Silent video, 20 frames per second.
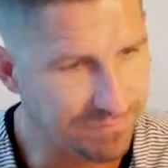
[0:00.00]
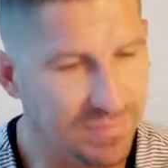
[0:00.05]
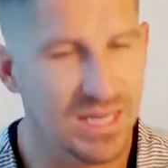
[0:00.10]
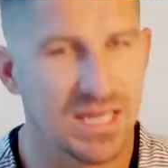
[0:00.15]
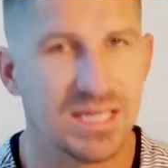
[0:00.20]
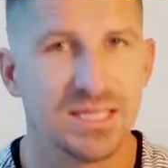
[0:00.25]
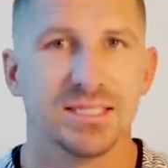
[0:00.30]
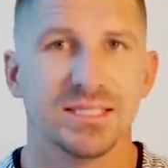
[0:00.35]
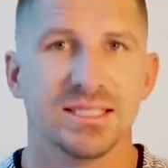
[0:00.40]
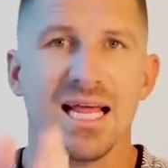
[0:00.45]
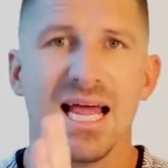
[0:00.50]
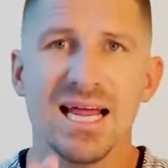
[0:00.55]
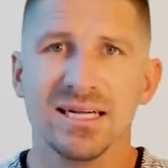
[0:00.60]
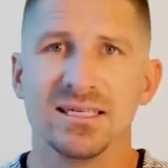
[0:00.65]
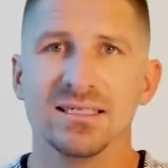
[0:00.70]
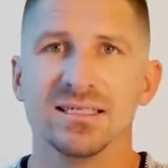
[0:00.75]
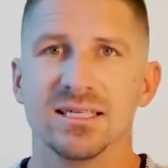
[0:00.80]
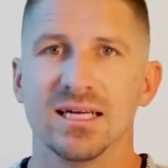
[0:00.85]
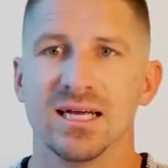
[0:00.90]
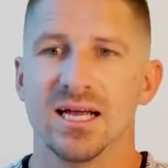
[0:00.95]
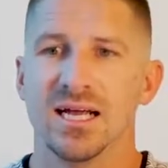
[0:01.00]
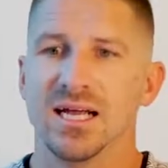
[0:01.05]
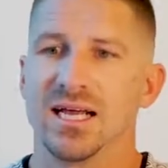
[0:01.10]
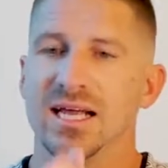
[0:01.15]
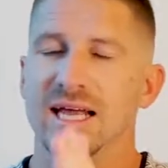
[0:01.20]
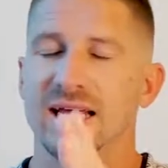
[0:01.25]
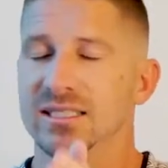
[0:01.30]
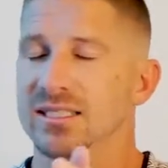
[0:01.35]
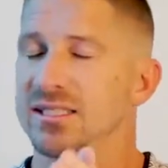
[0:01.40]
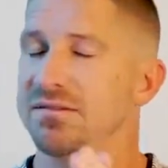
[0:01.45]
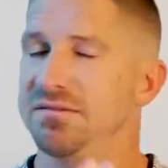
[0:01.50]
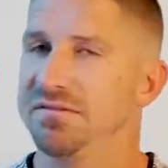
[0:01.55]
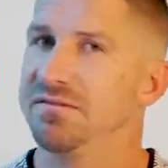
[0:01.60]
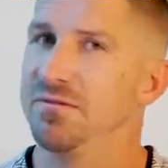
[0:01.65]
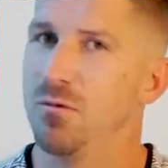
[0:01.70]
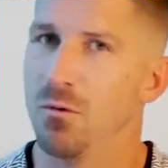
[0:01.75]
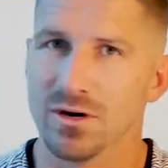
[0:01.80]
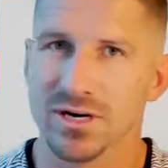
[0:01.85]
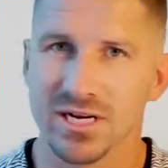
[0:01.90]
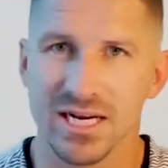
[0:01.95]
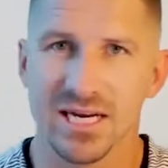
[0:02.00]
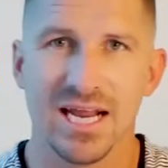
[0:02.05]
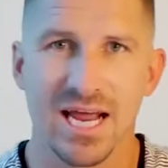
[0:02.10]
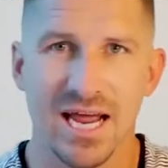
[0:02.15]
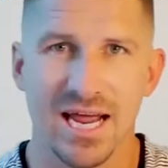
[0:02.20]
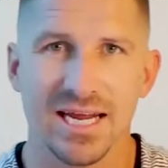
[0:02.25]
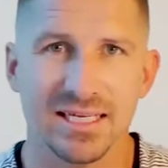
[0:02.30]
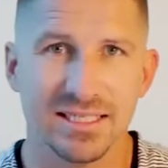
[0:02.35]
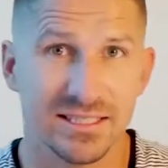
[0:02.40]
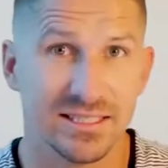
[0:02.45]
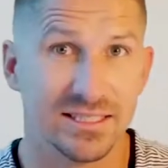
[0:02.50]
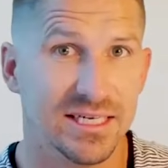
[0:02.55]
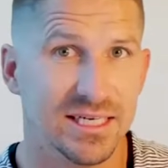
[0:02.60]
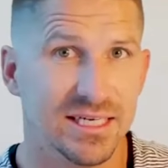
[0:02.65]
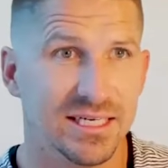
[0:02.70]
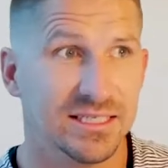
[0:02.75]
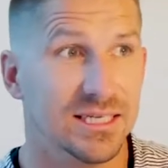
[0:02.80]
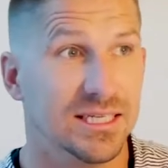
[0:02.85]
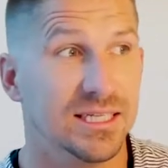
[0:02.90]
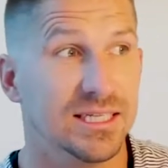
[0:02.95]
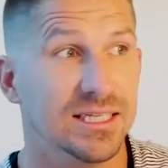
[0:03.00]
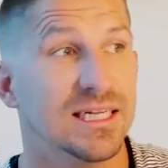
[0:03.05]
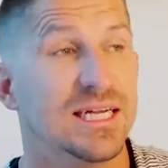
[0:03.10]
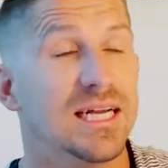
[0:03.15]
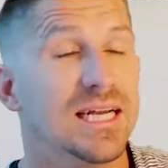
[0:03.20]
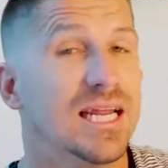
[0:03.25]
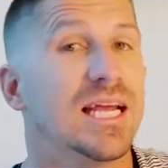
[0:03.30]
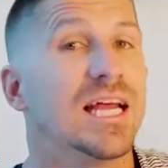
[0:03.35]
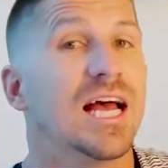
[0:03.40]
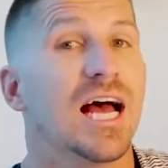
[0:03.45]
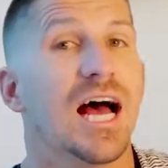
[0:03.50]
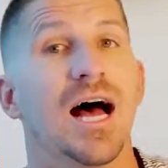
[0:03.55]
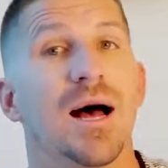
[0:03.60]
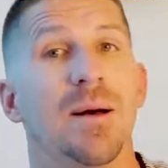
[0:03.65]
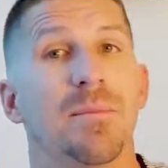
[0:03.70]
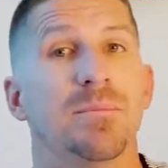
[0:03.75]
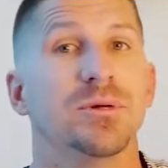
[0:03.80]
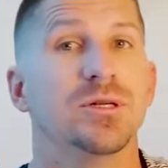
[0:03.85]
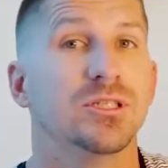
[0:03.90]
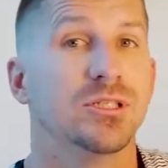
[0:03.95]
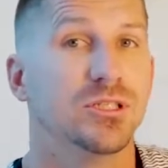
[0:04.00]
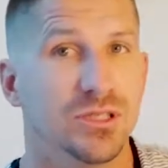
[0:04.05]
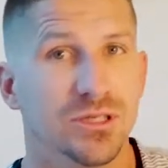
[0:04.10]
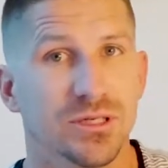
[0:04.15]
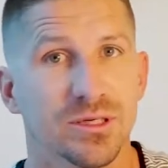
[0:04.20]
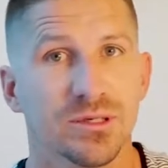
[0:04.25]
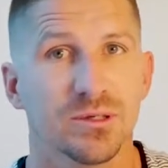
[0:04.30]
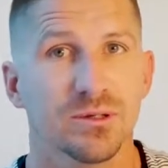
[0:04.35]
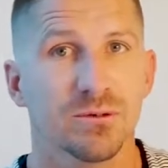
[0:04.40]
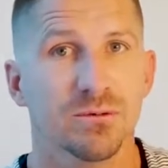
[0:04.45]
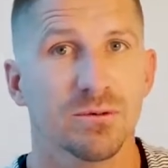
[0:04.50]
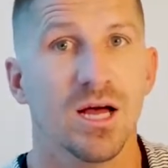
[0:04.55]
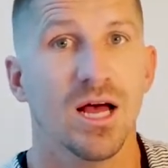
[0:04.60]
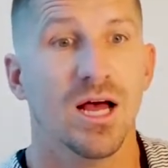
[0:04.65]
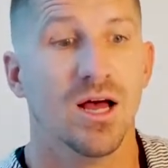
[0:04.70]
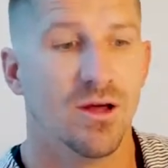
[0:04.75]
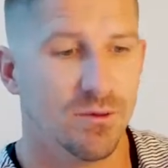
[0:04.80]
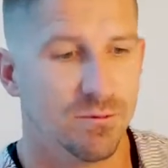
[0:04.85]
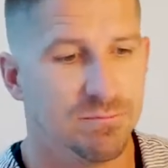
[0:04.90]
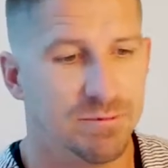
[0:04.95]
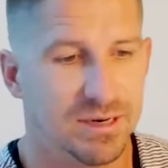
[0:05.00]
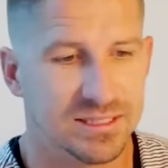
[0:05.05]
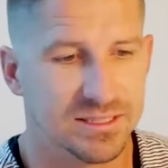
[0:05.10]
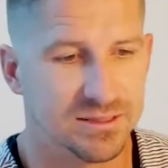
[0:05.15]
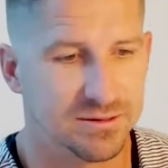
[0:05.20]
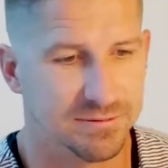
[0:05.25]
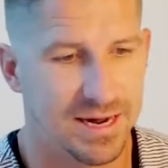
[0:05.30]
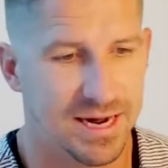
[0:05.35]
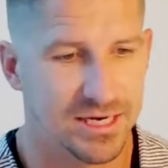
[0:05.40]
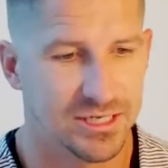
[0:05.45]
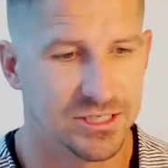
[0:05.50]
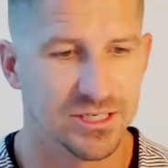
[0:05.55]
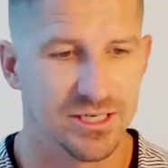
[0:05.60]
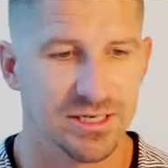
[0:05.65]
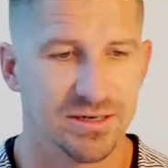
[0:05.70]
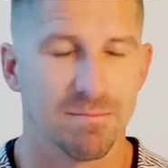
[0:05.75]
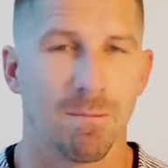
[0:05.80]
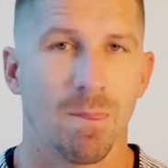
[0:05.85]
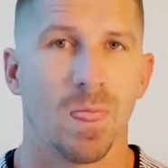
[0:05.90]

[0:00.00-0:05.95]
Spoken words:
Lent is the 40-day season leading up to resurrection.